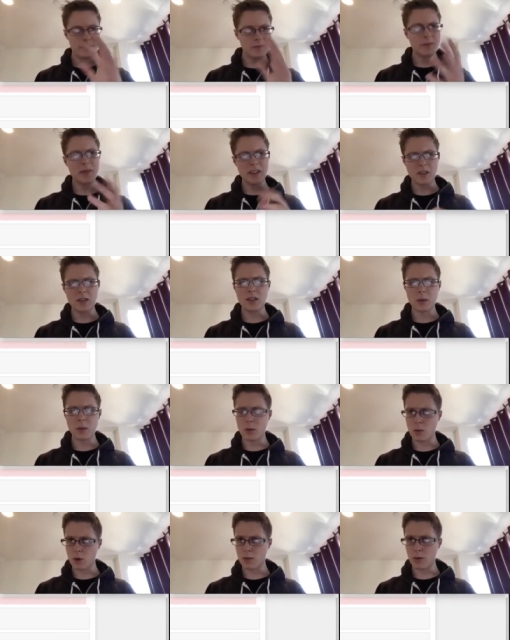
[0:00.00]
this is somewhat
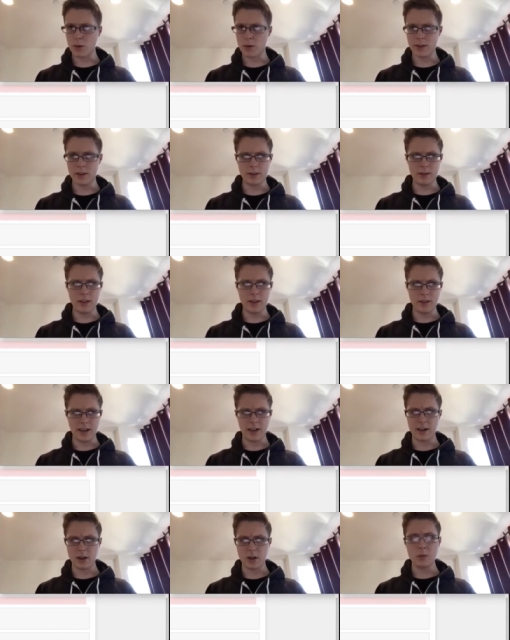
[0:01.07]
more important in, in
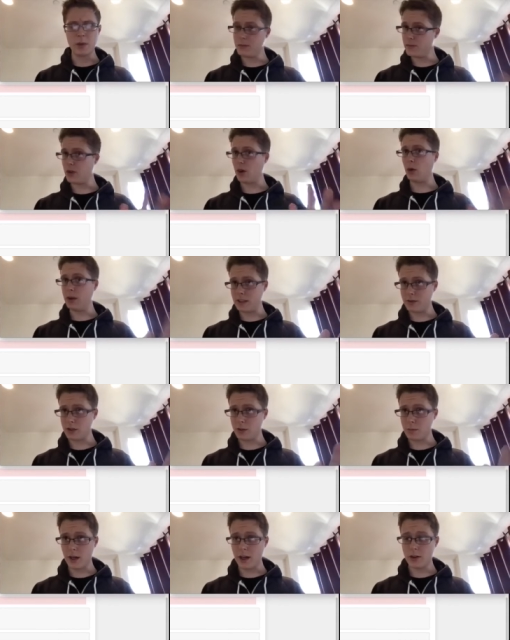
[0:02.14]
Theano, but you always have to
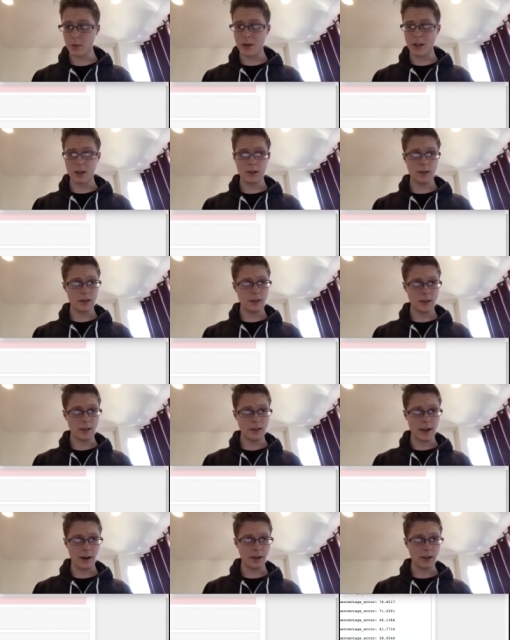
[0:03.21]
compile your model in, in
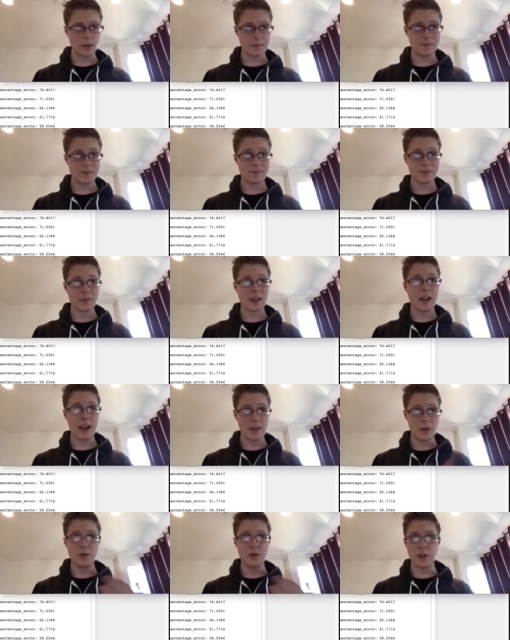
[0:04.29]
Keras. And
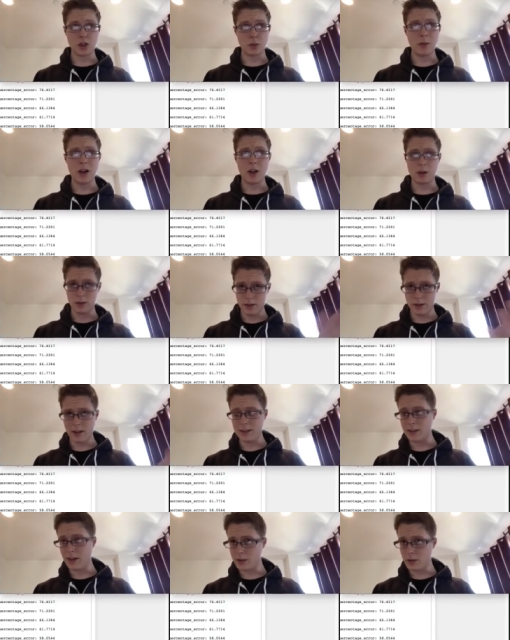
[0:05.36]
then you fit your model, and as,
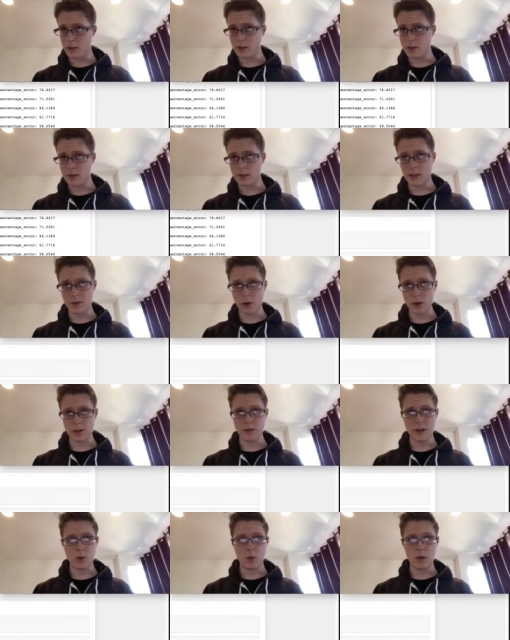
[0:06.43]
as you can see, I've already
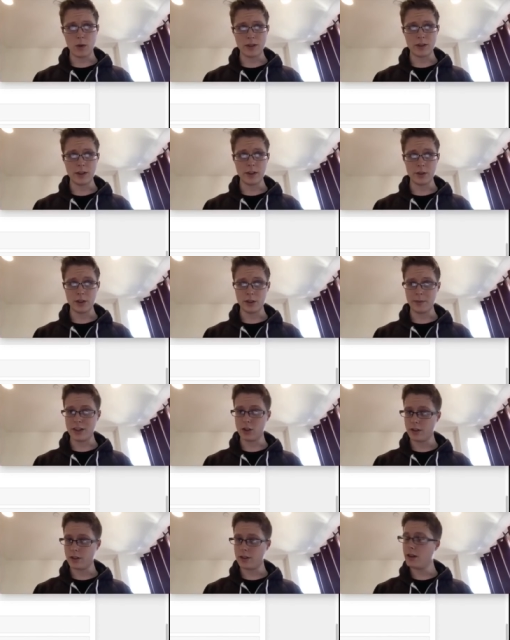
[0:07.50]
fit it once here just to make
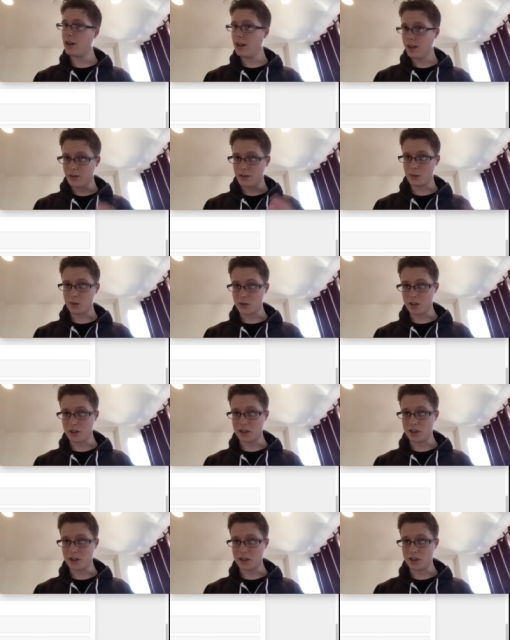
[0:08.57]
sure that this was going